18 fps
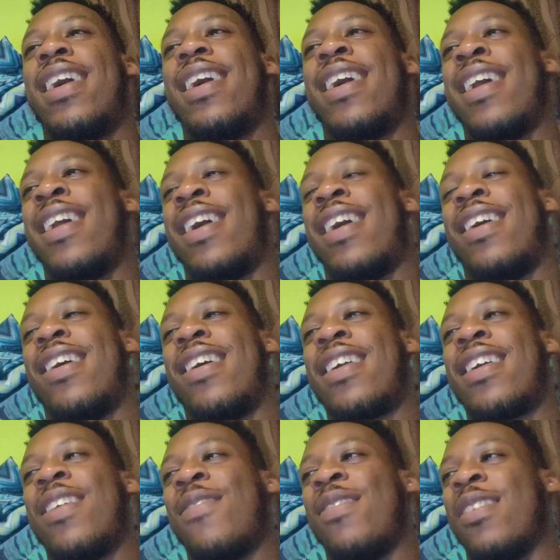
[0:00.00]
I can't
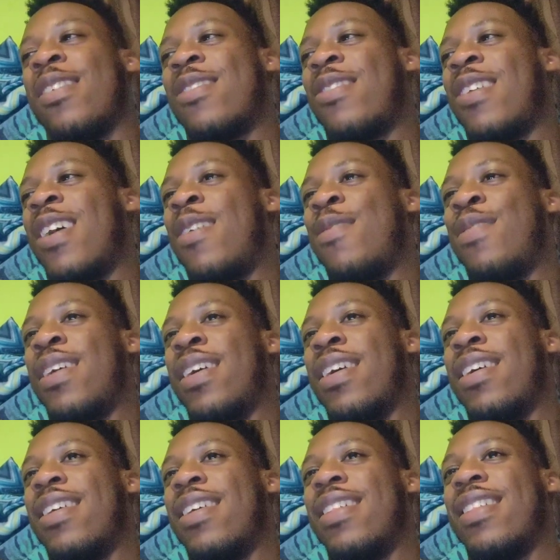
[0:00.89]
even describe
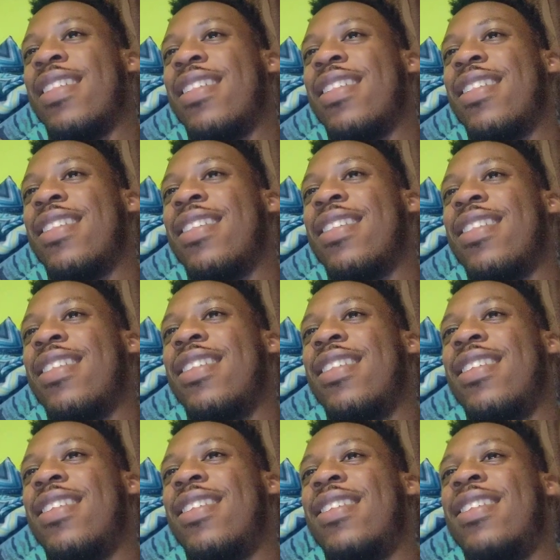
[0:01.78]
that.
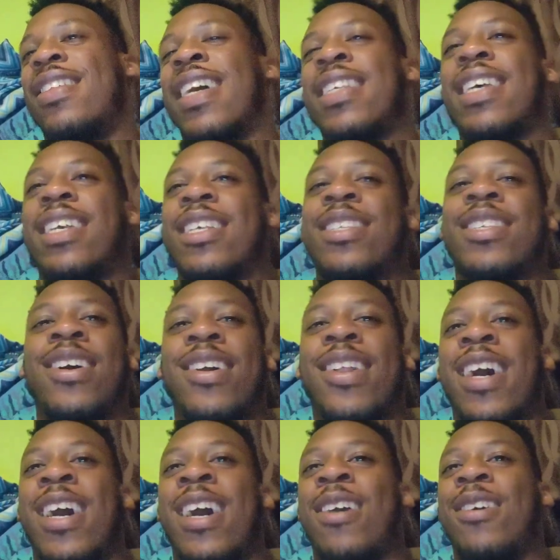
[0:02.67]
That's like
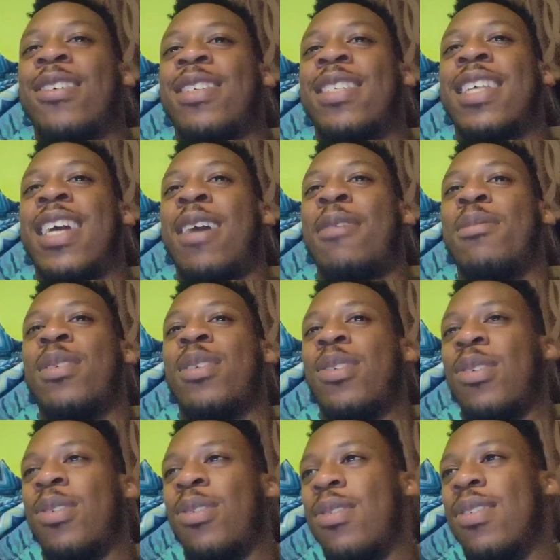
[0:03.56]
Slaughterhouse times
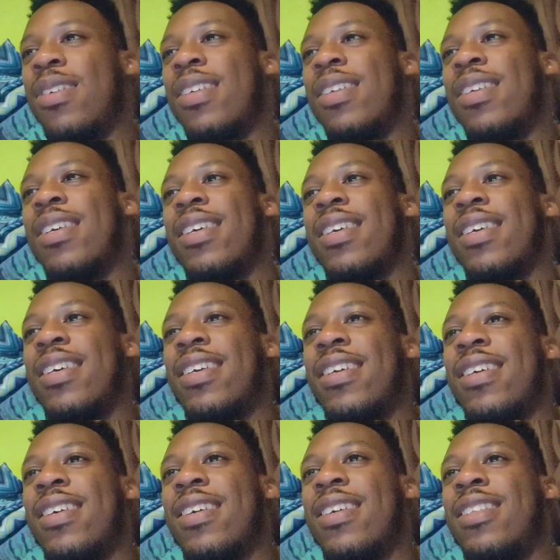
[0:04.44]
2.
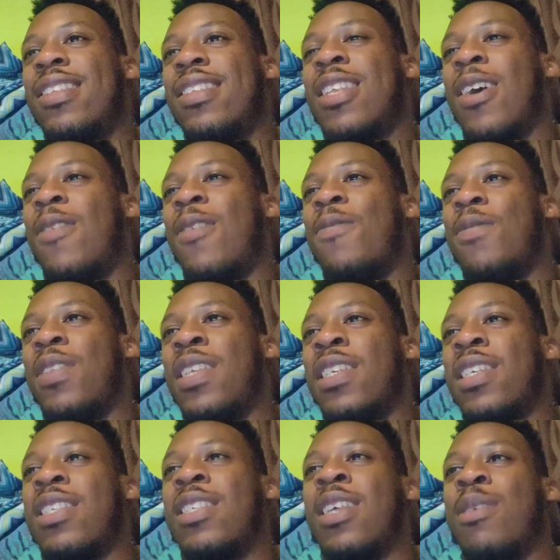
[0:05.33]
Them
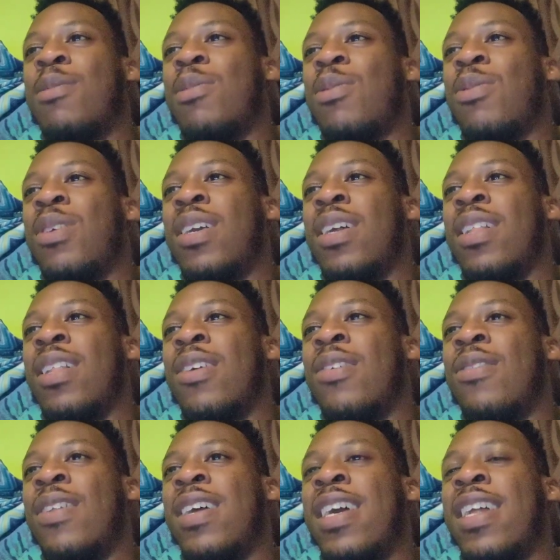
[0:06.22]
three
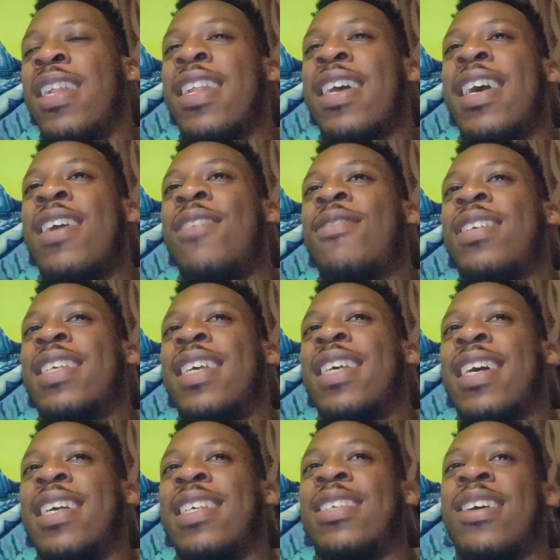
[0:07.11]
alone, and not even saying
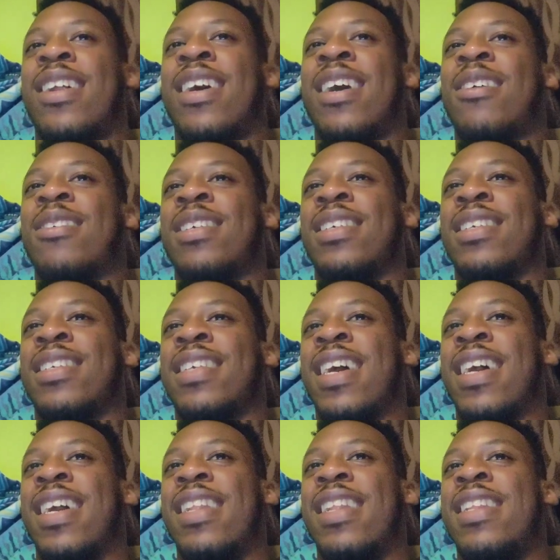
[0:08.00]
like Slaughterhouse is
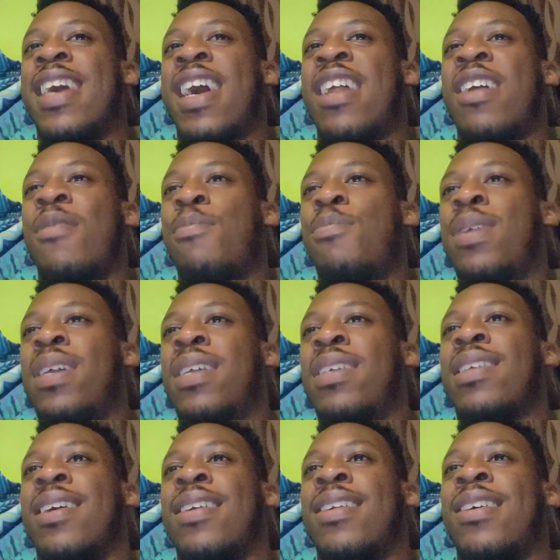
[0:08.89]
like not a beast
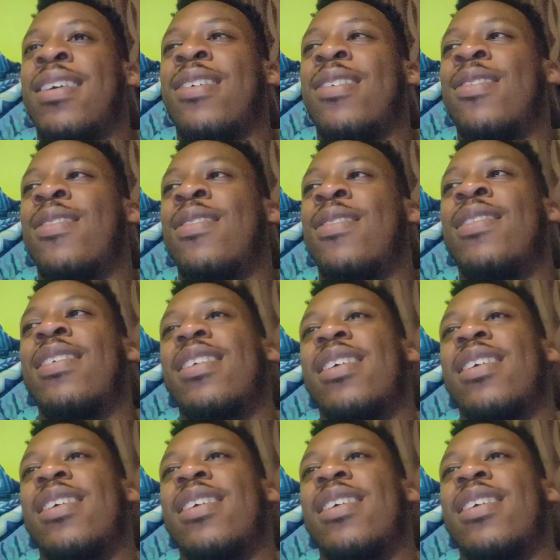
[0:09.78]
on their own.